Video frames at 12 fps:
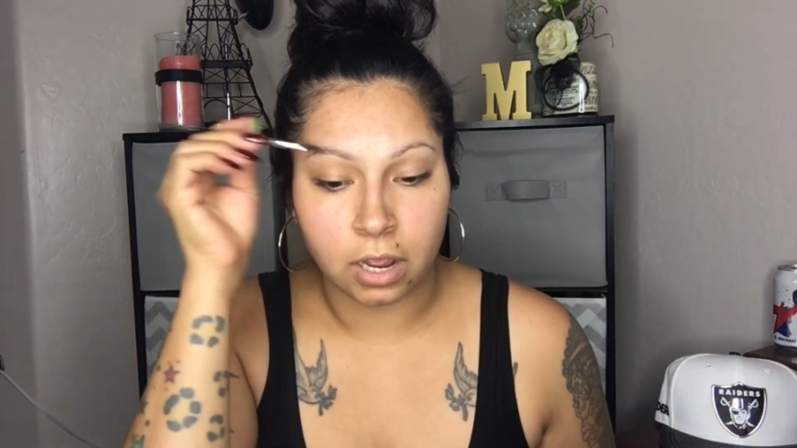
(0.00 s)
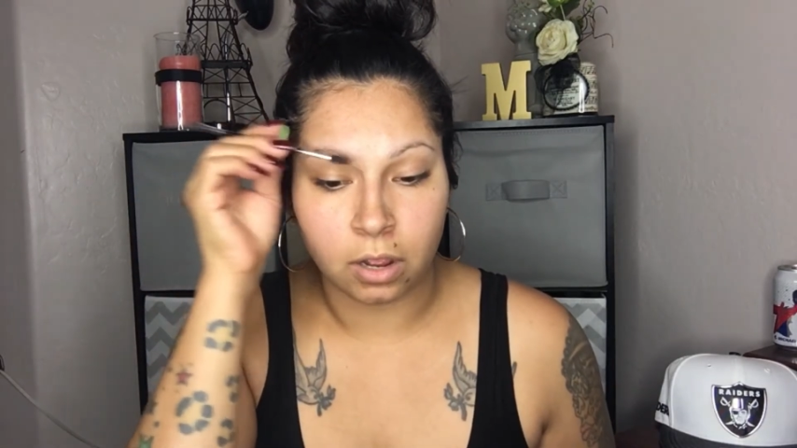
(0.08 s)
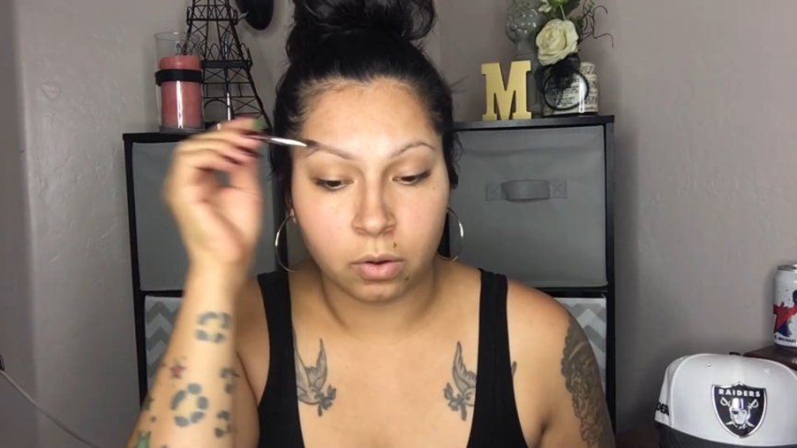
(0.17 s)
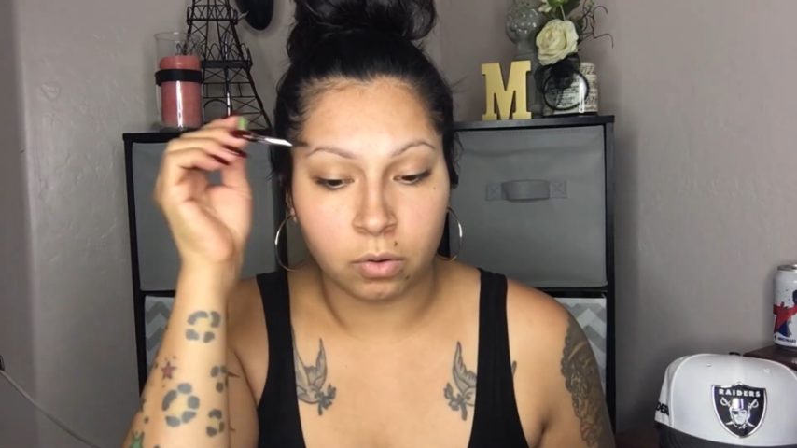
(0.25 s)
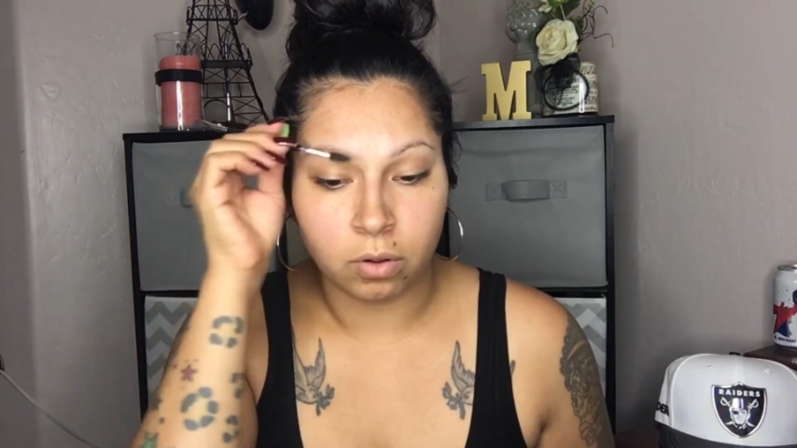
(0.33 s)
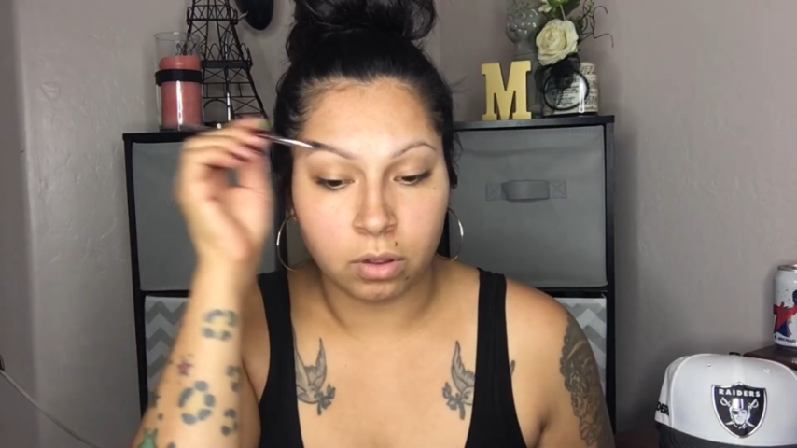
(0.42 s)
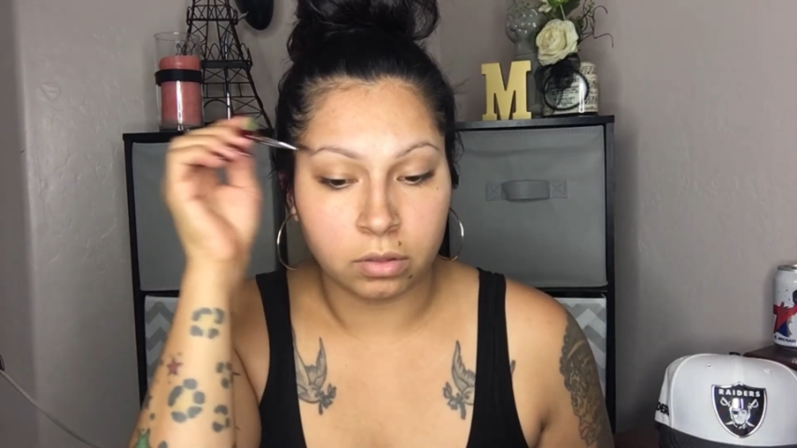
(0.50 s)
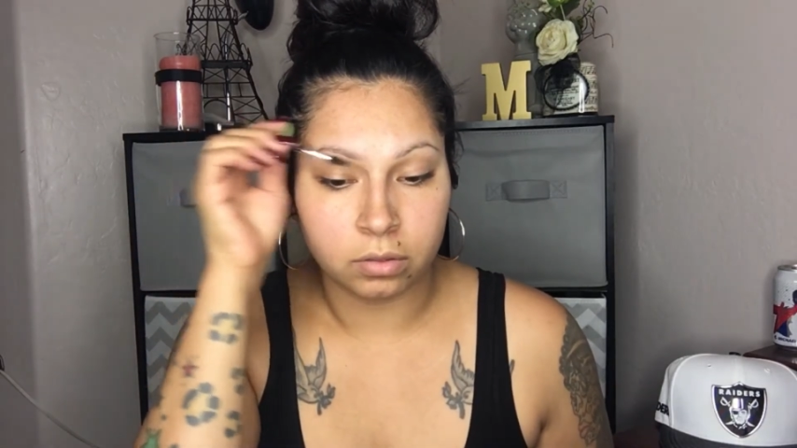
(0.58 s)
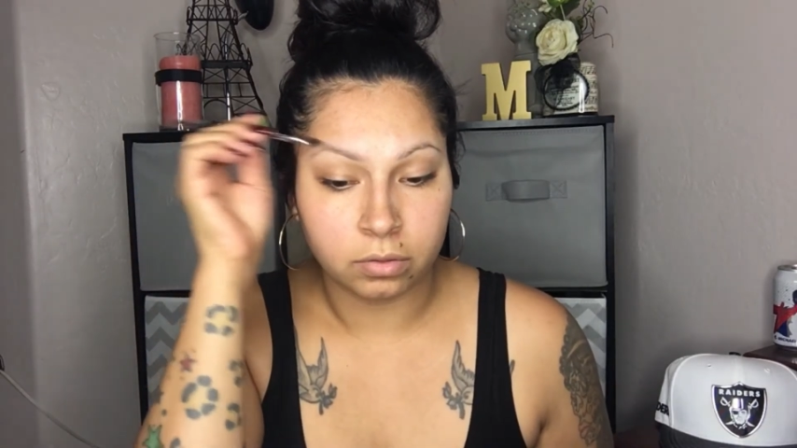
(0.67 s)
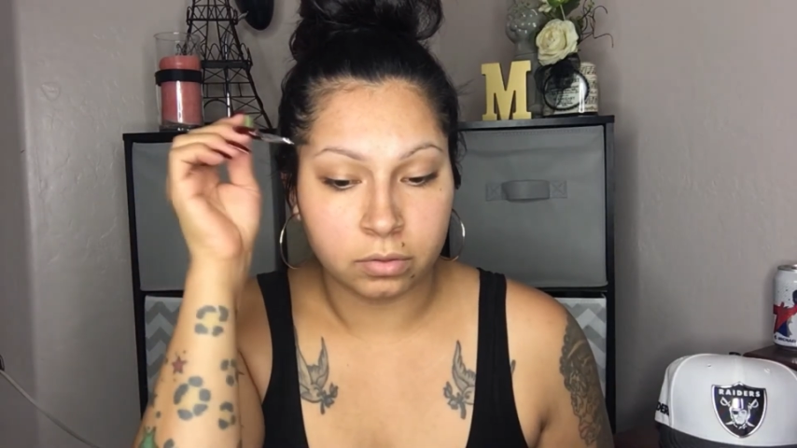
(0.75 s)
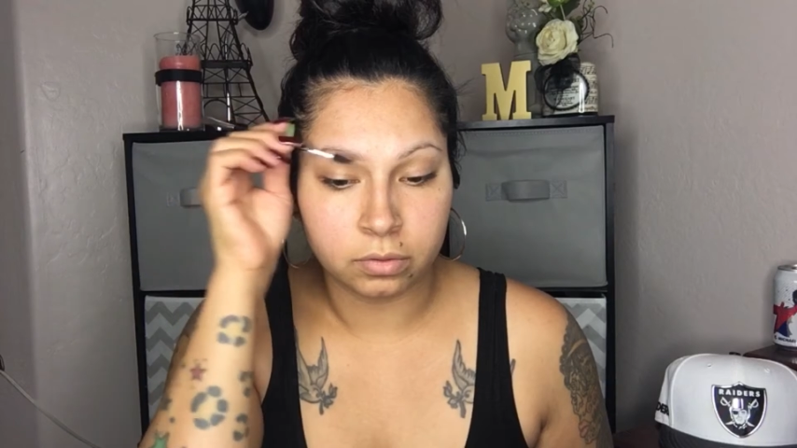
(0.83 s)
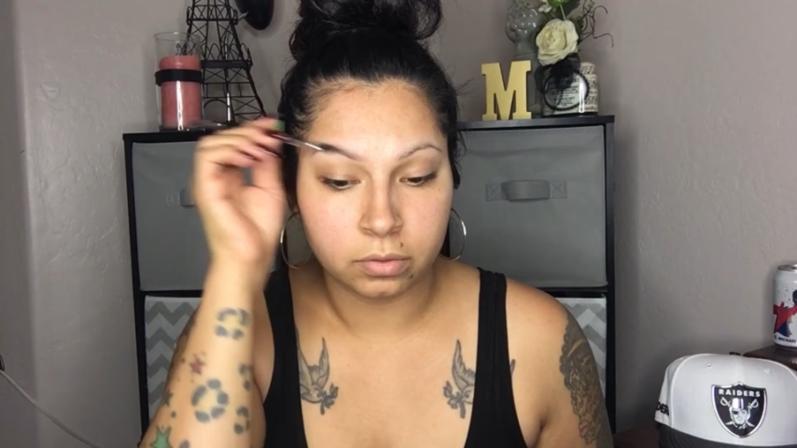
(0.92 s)
out
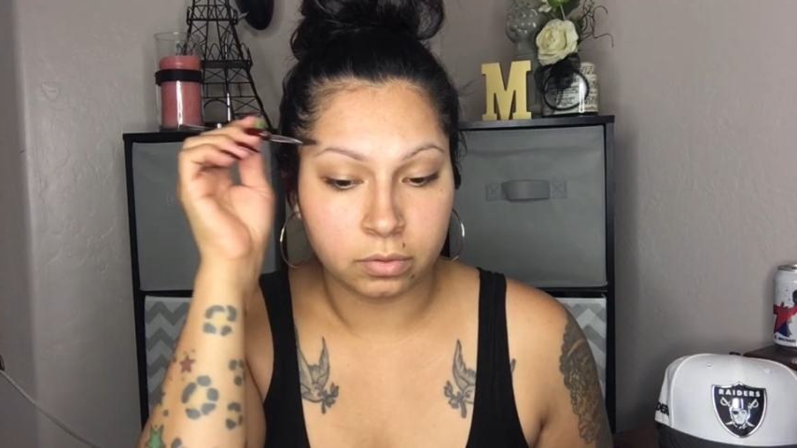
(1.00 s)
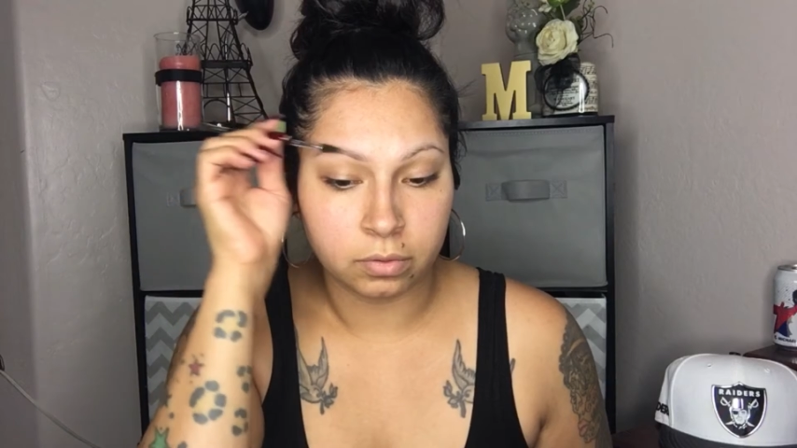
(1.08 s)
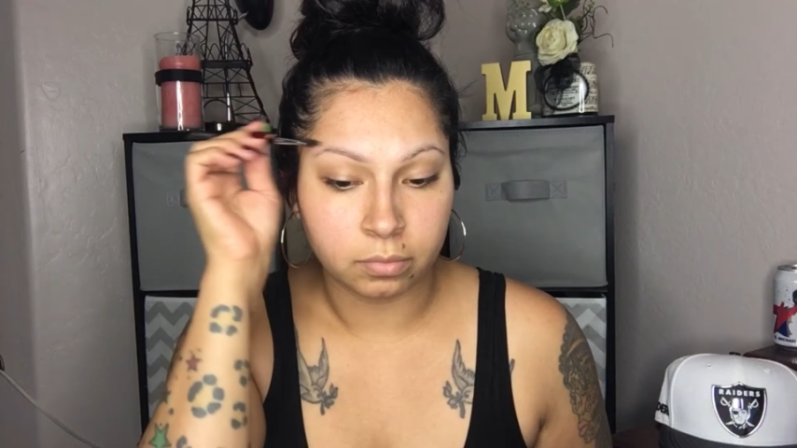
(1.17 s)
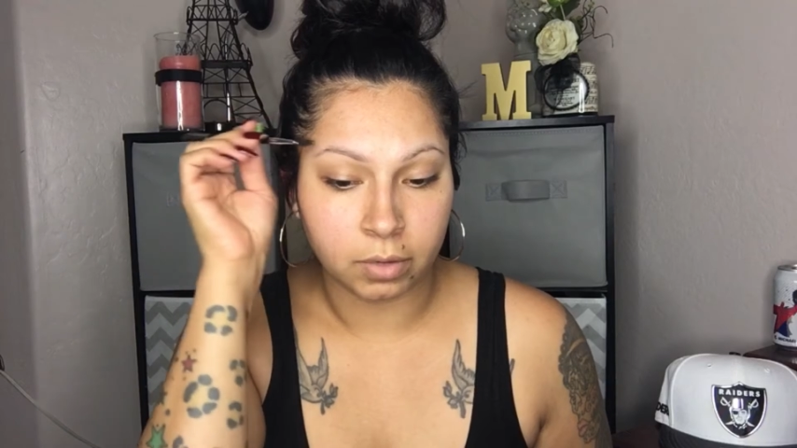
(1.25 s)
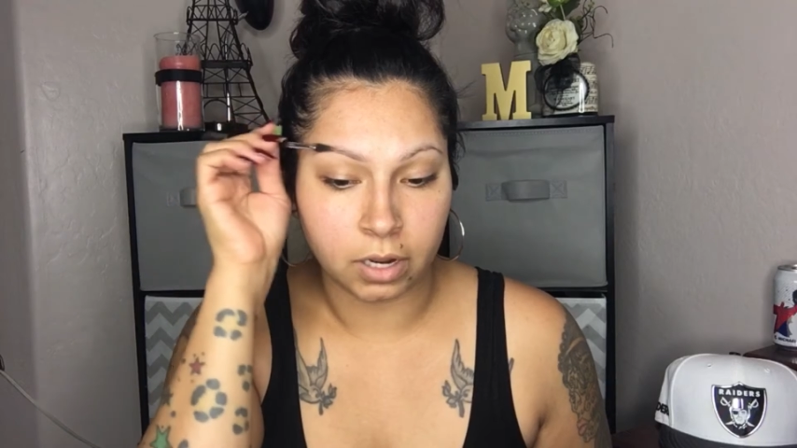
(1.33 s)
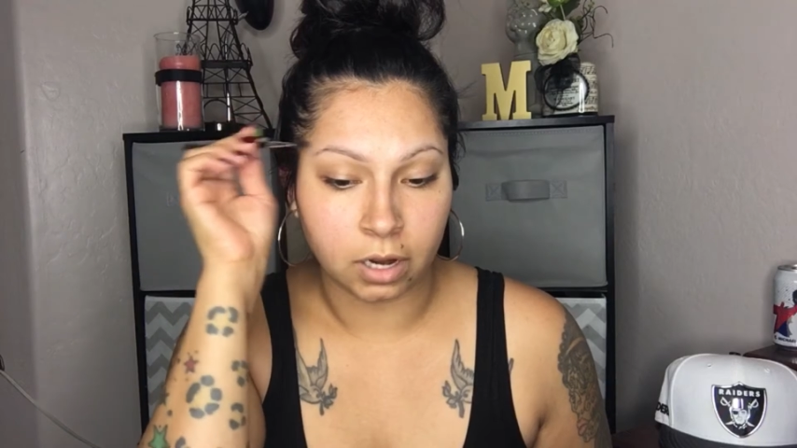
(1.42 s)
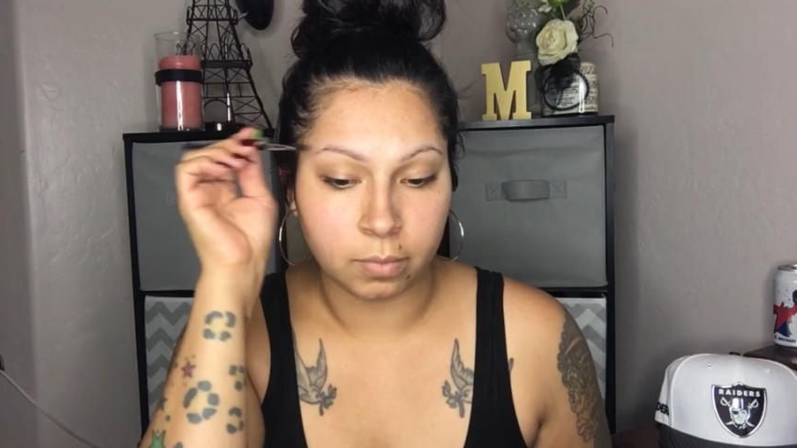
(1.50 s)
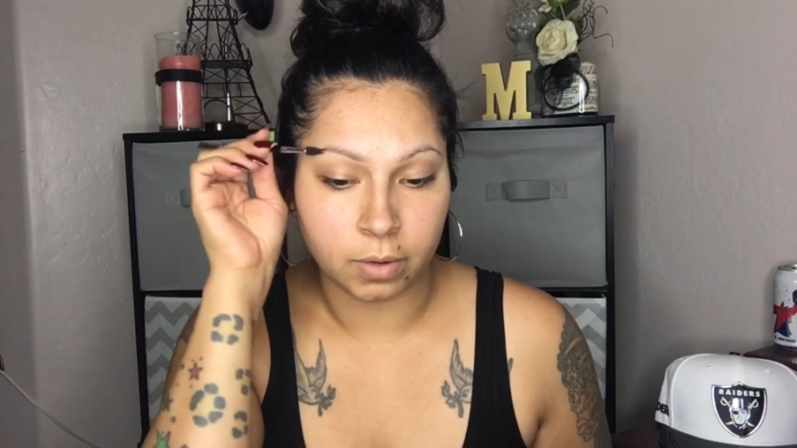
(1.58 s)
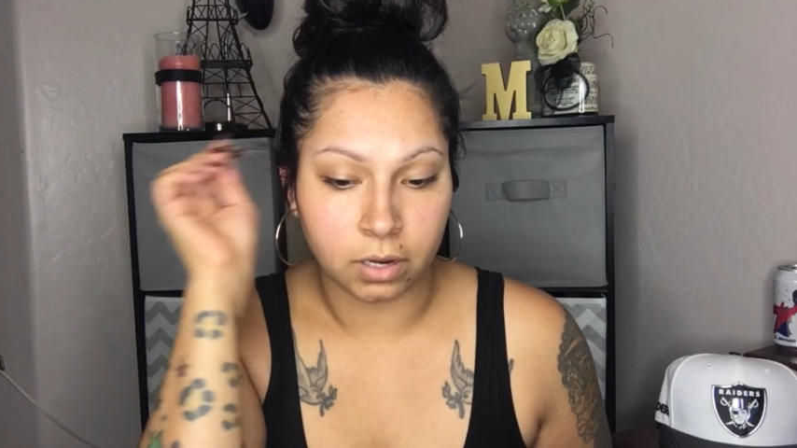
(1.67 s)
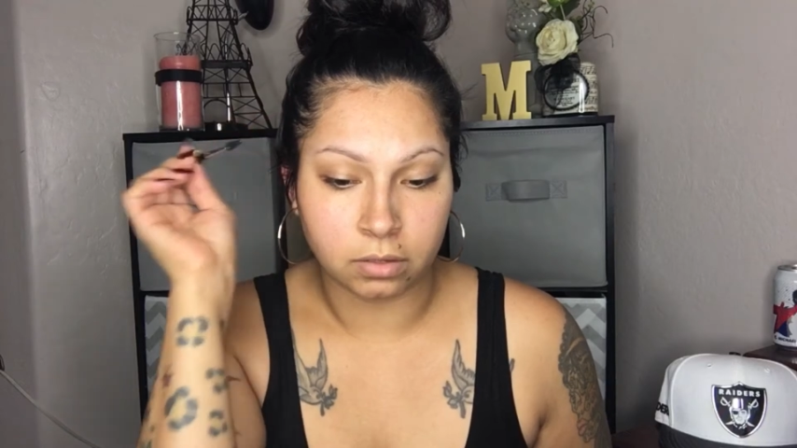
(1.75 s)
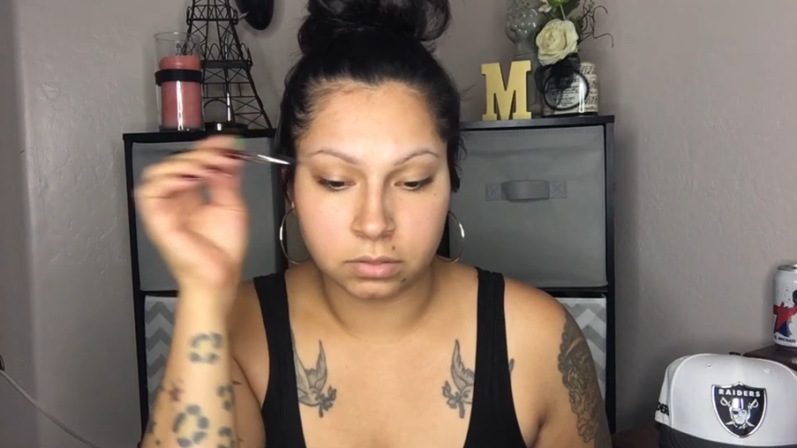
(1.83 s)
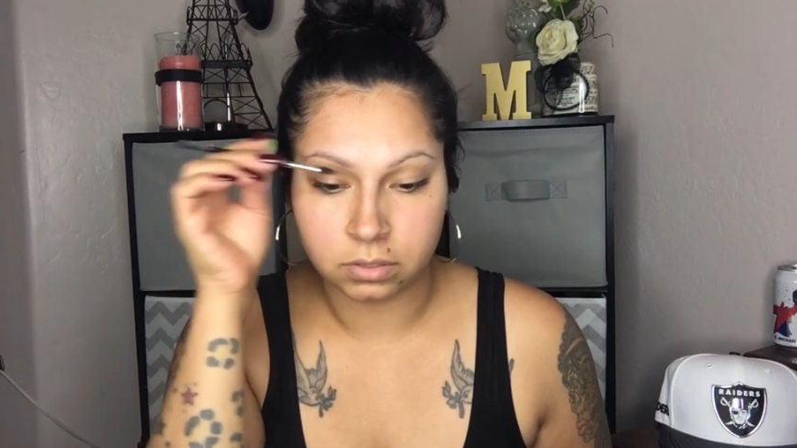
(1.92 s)
my
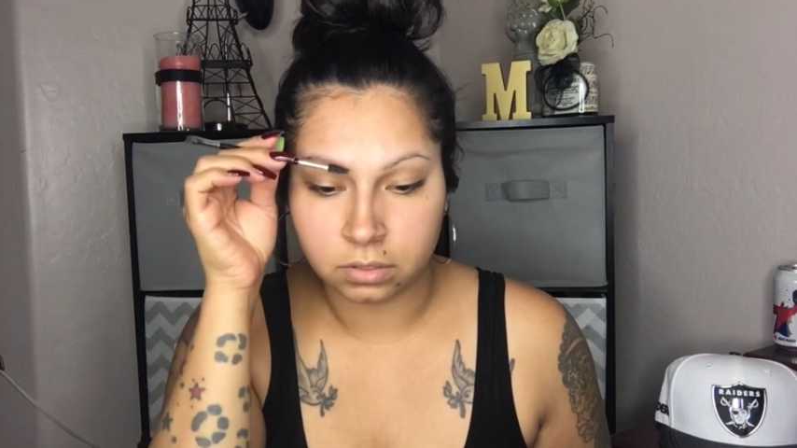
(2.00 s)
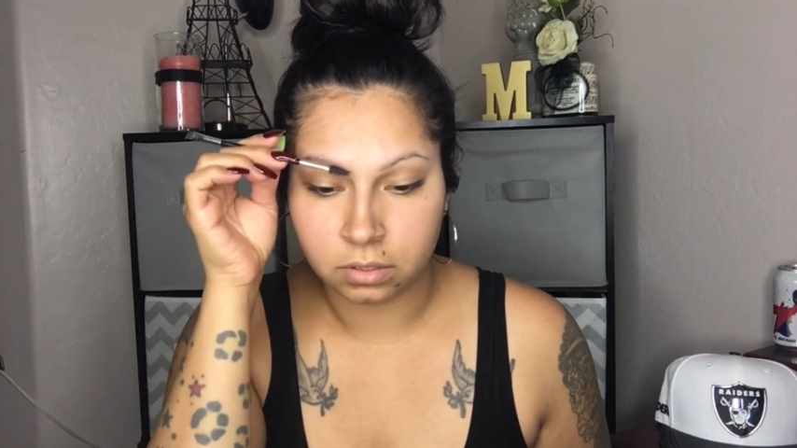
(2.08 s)
eyebrows.